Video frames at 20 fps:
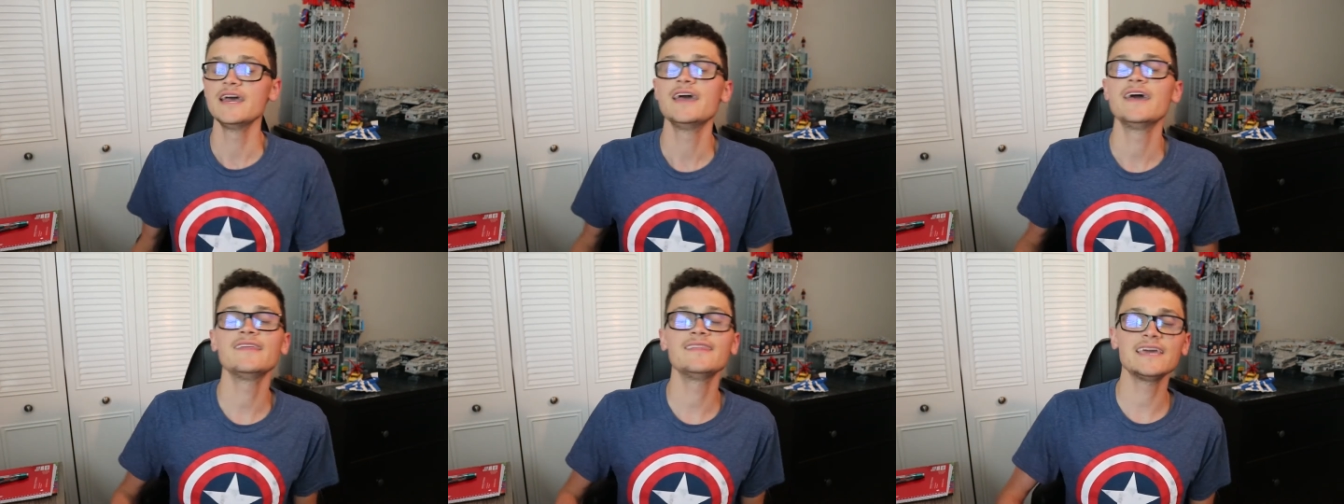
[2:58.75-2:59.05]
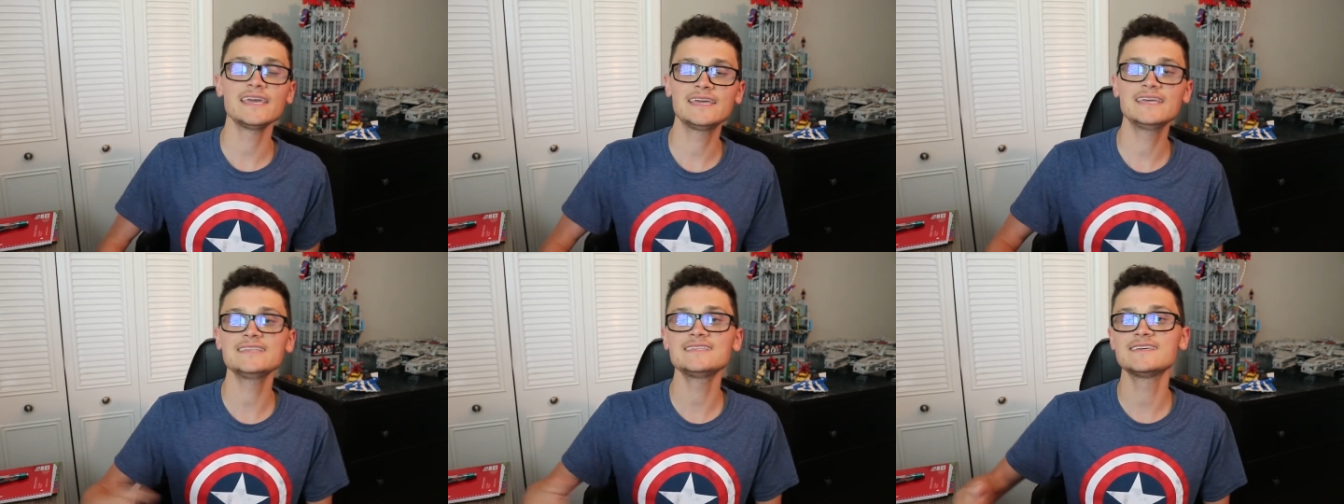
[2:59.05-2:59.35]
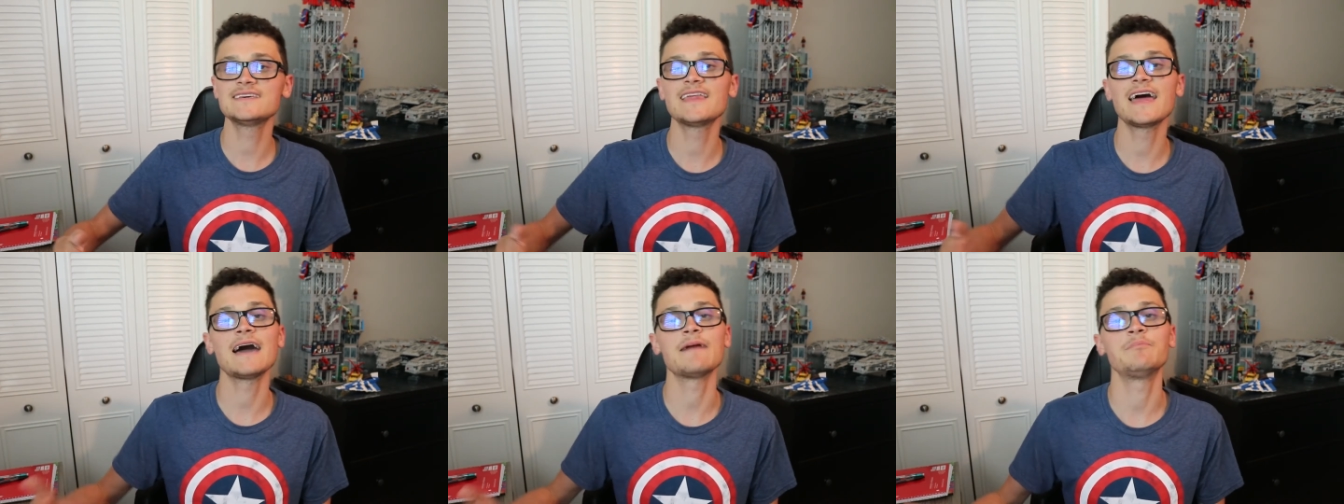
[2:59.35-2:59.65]
and they get
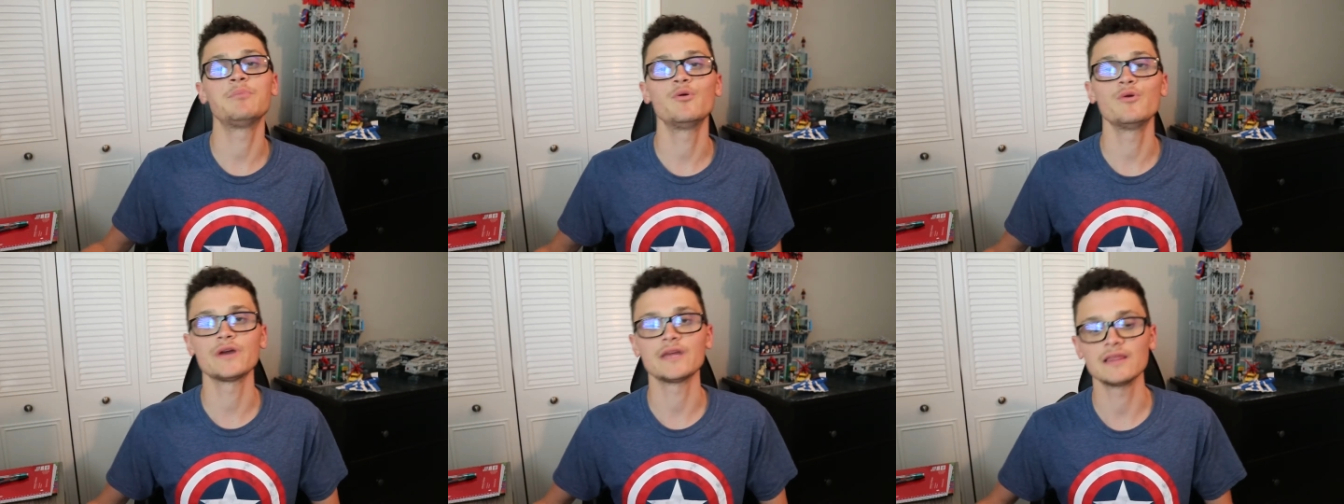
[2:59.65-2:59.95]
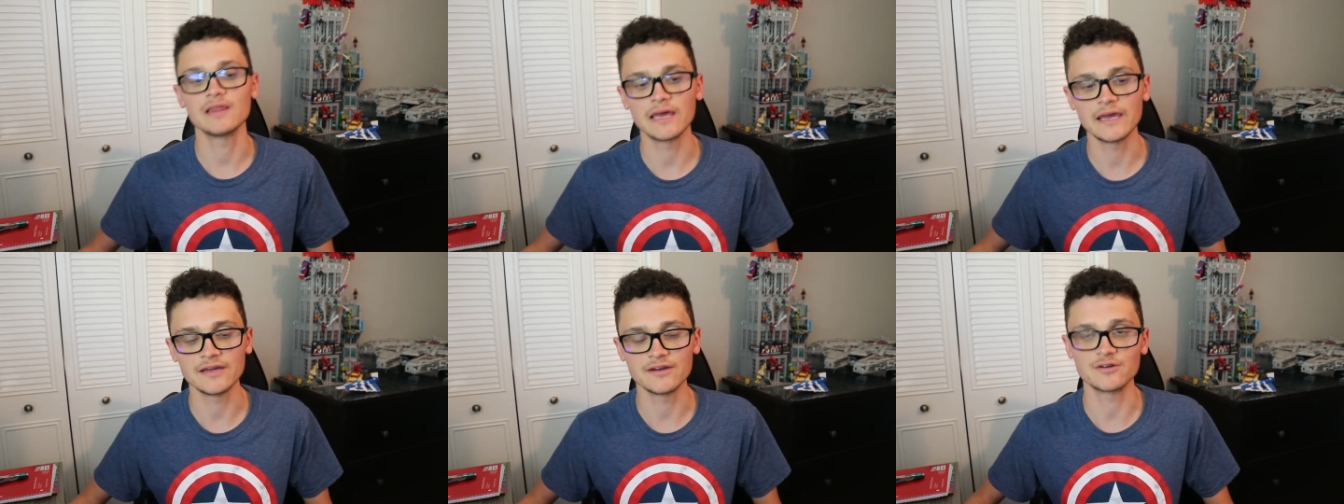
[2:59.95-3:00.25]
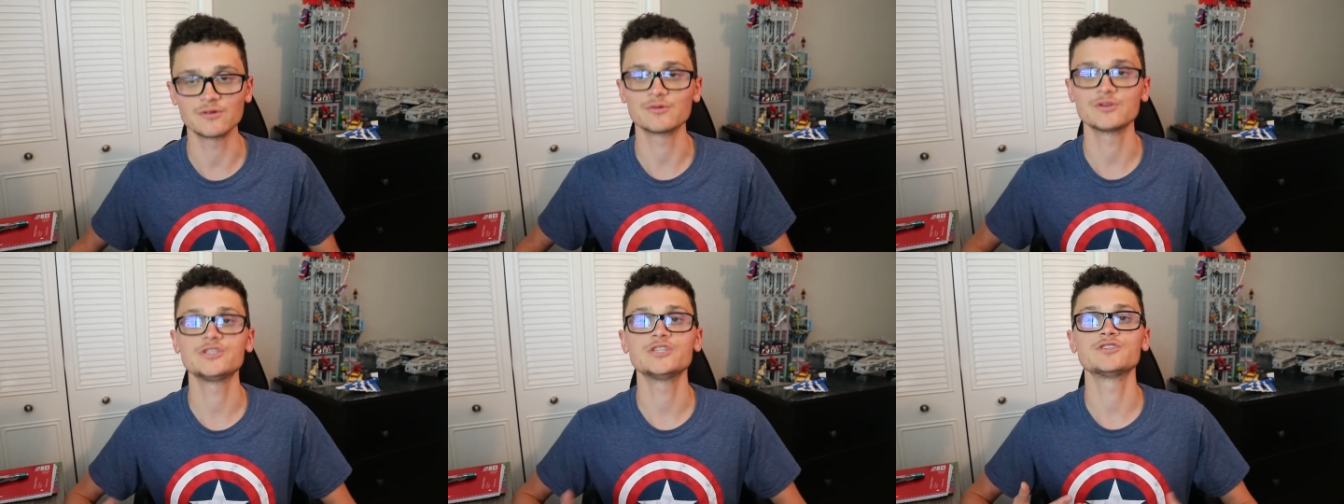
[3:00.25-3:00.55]
to that point
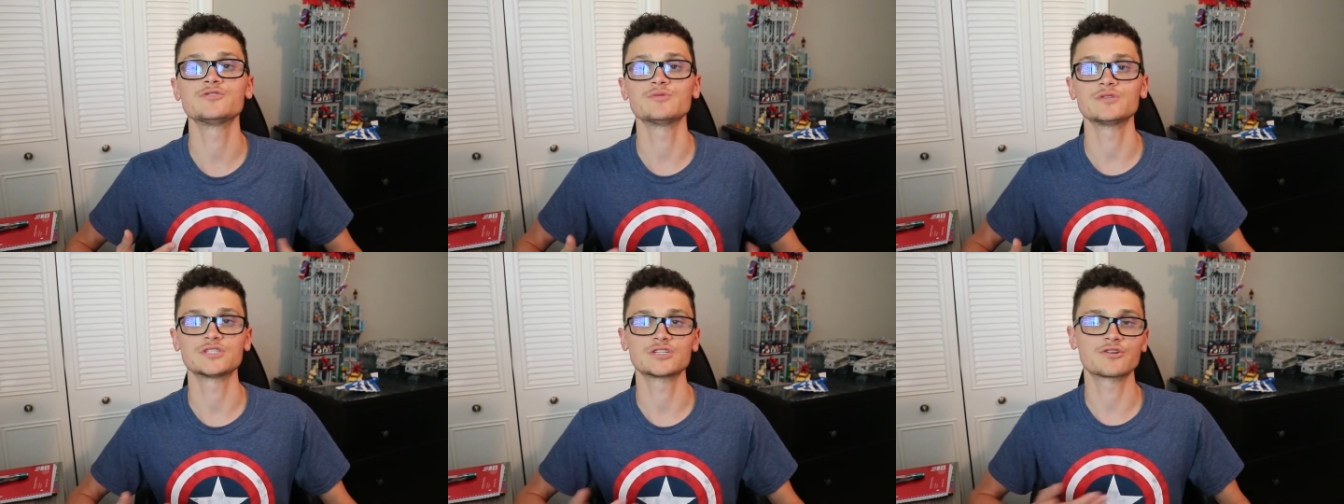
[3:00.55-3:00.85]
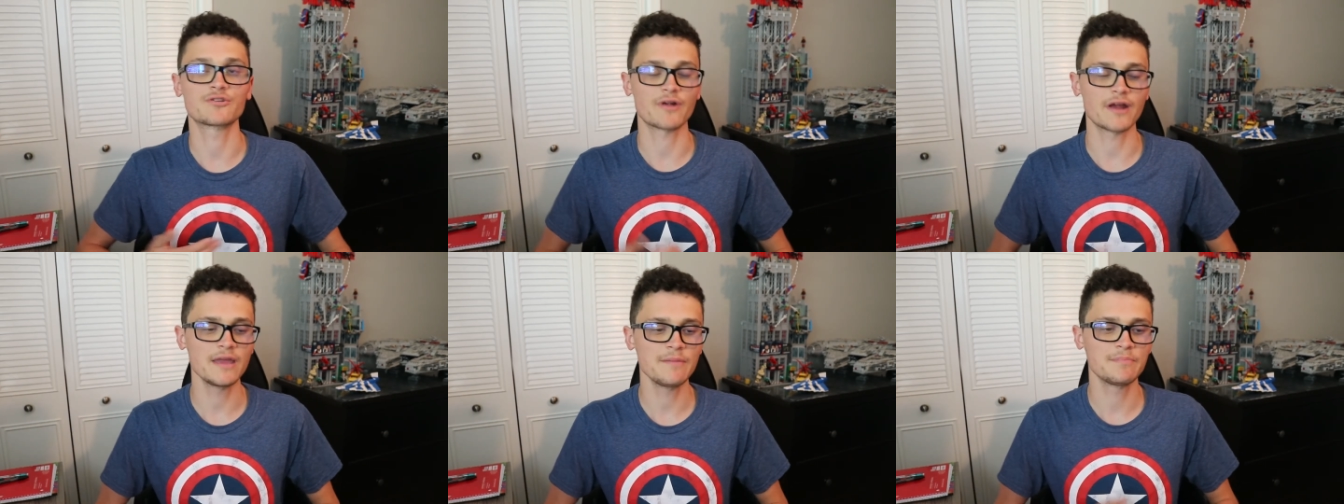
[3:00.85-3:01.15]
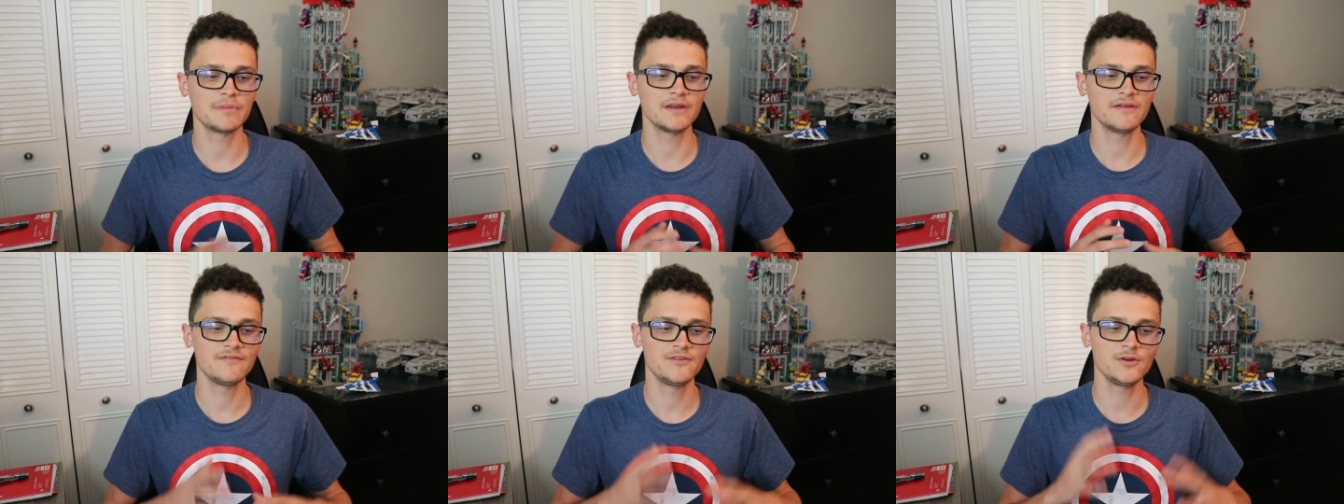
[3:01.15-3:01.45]
later, which is what's great. But if